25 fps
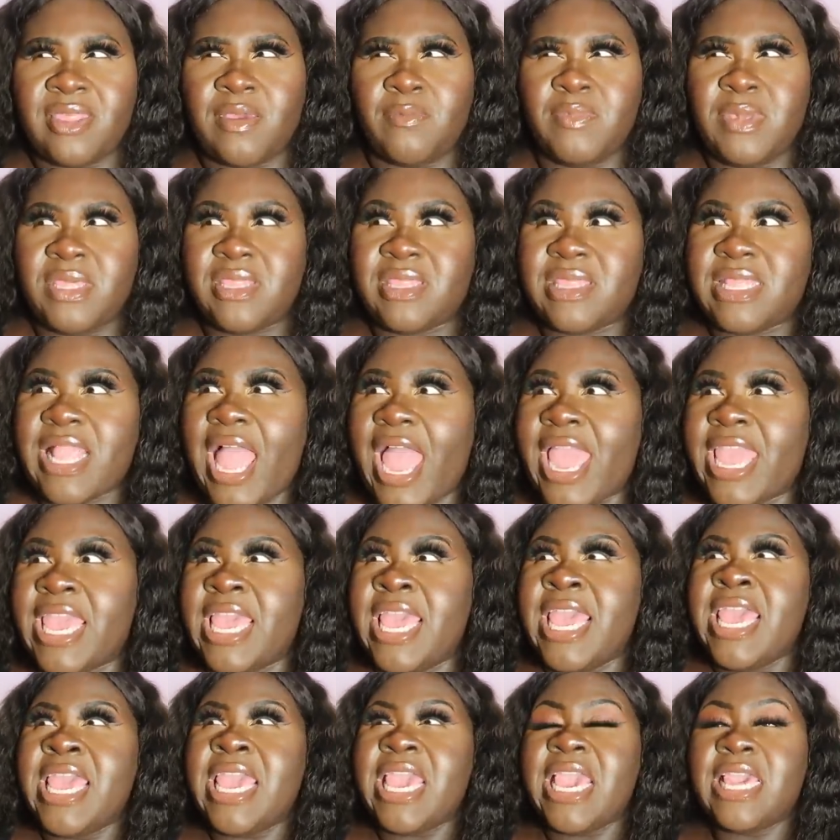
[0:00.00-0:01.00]
I'm just like,
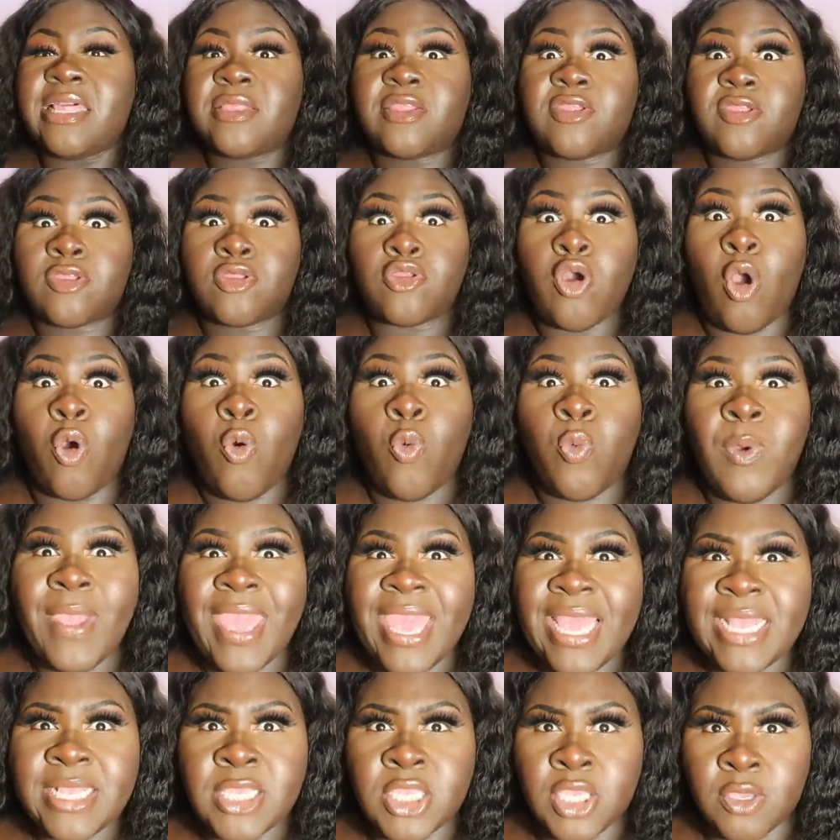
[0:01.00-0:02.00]
it's so
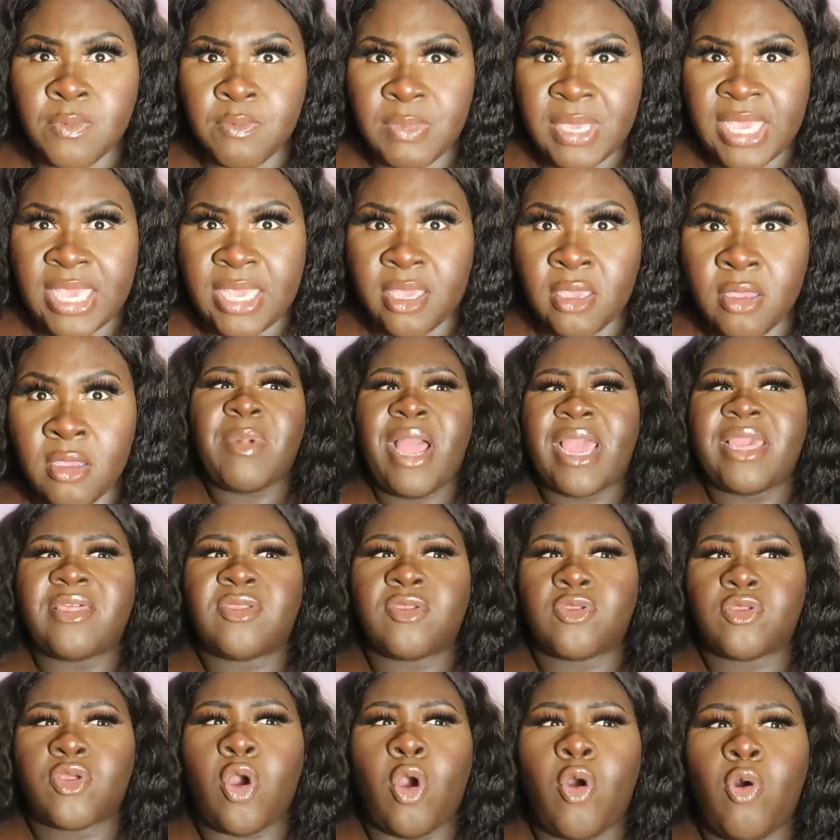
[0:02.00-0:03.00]
weird to me. My
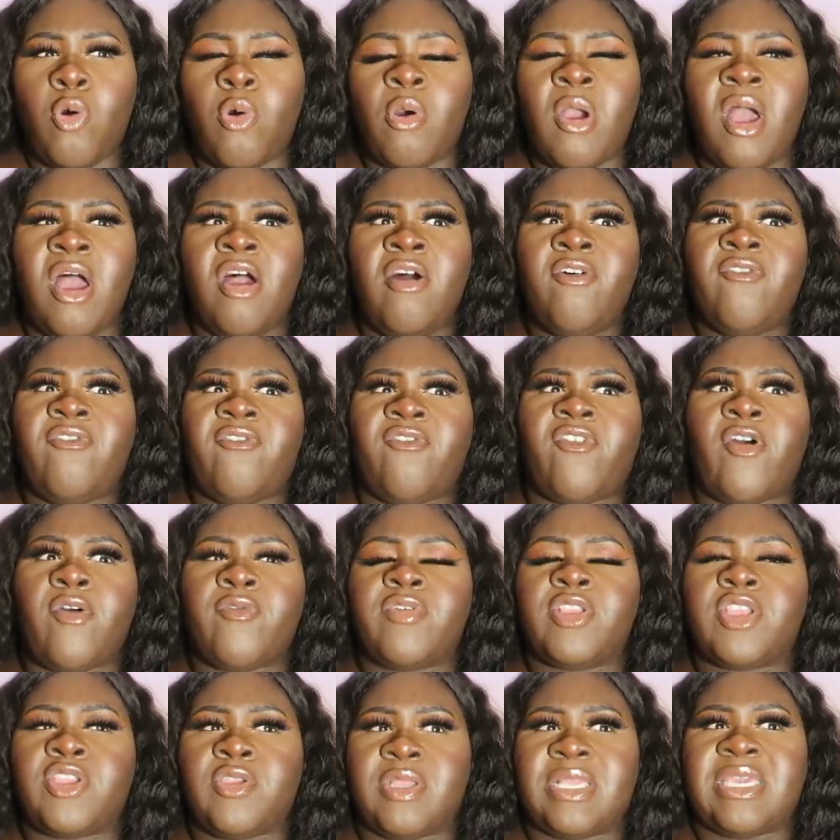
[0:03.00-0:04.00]
soul
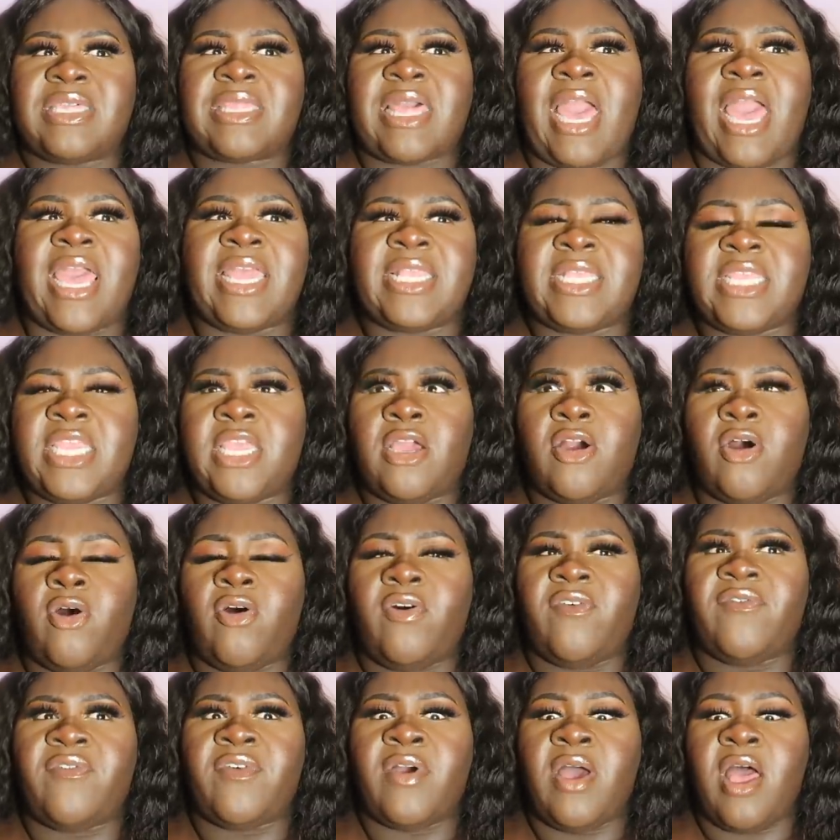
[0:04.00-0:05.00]
foreign to this idea
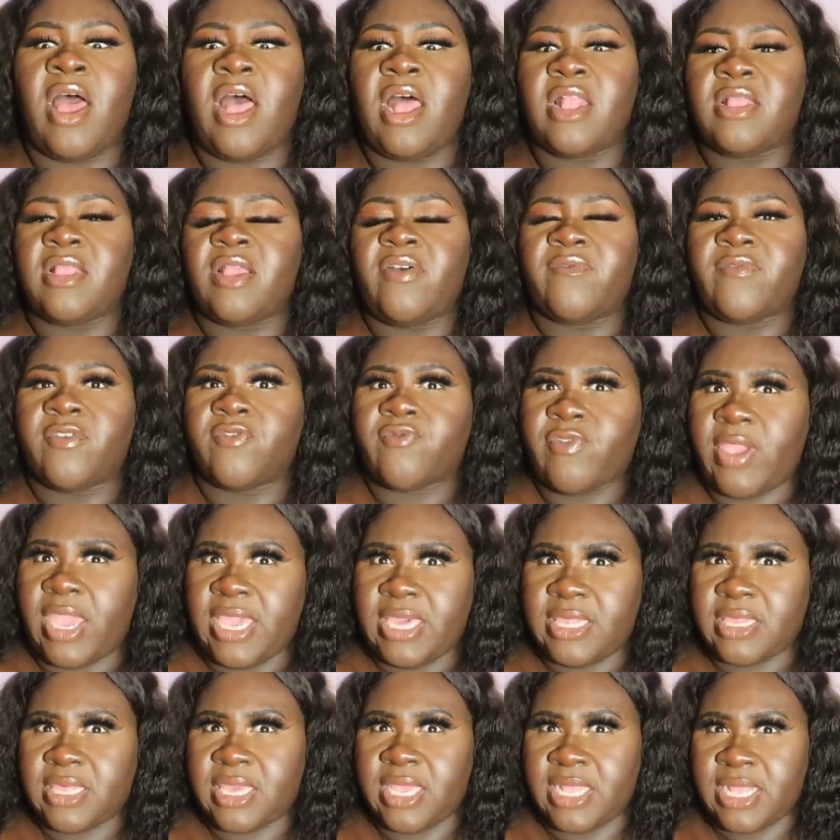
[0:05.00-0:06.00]
of another
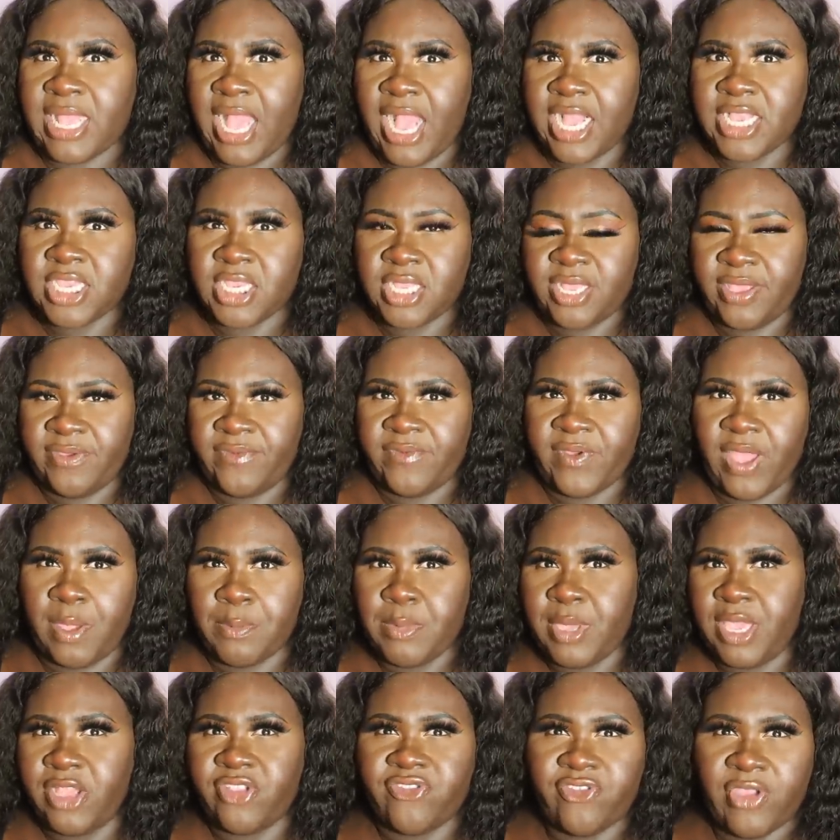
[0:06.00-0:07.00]
race can actually find
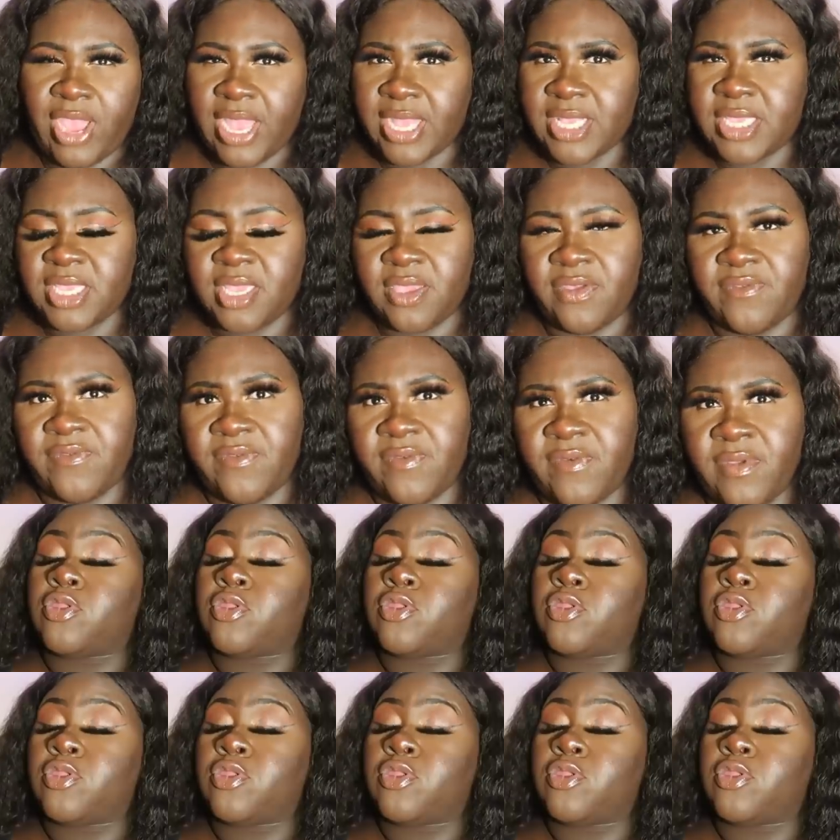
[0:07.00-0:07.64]
me attractive.